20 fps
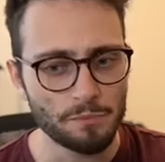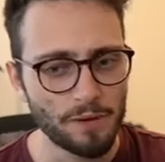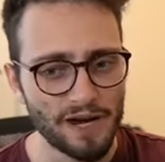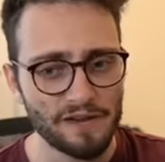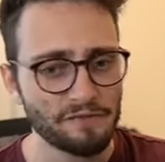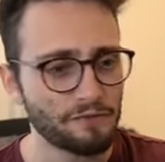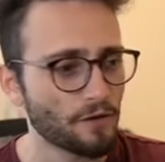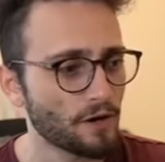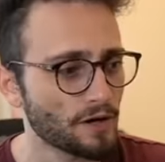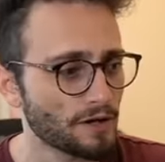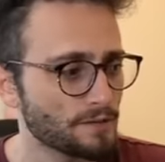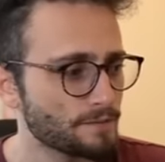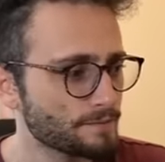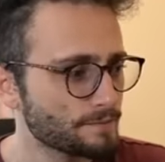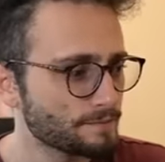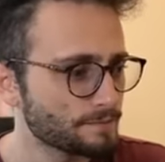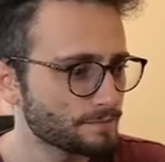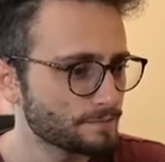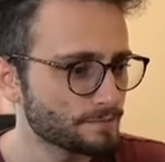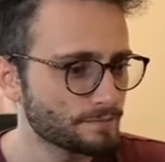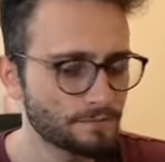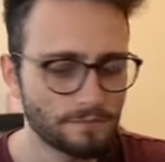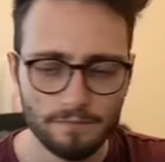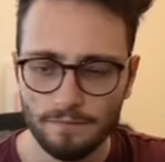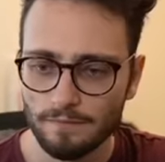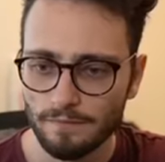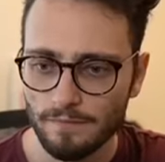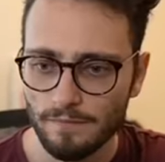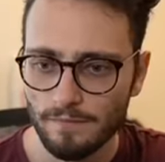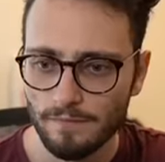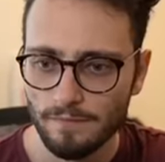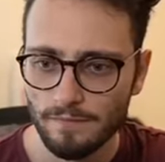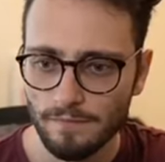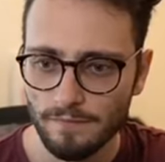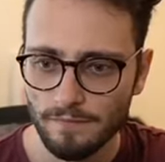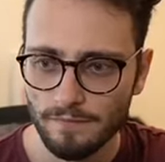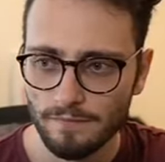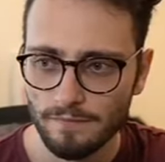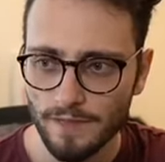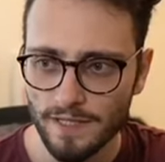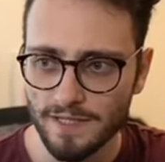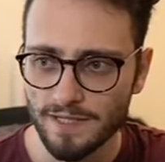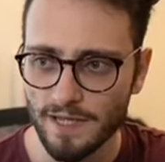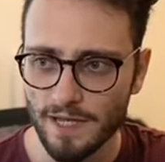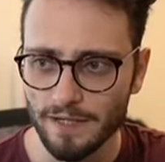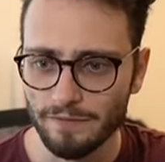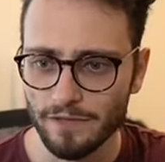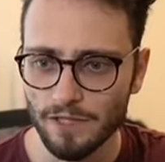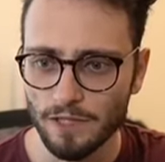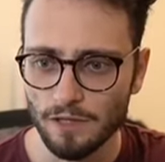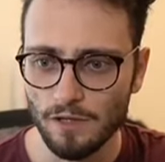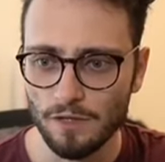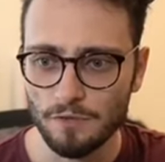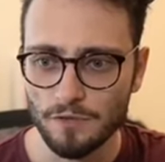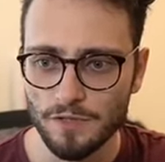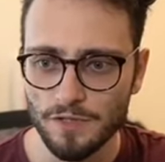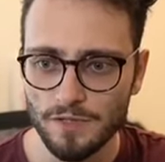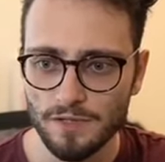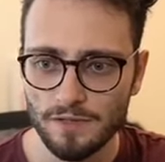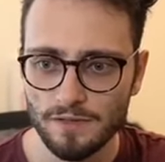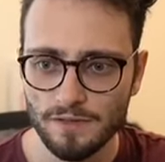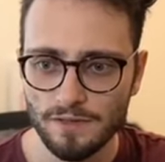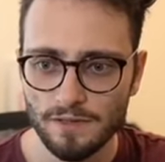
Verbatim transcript: by far. It's not even close.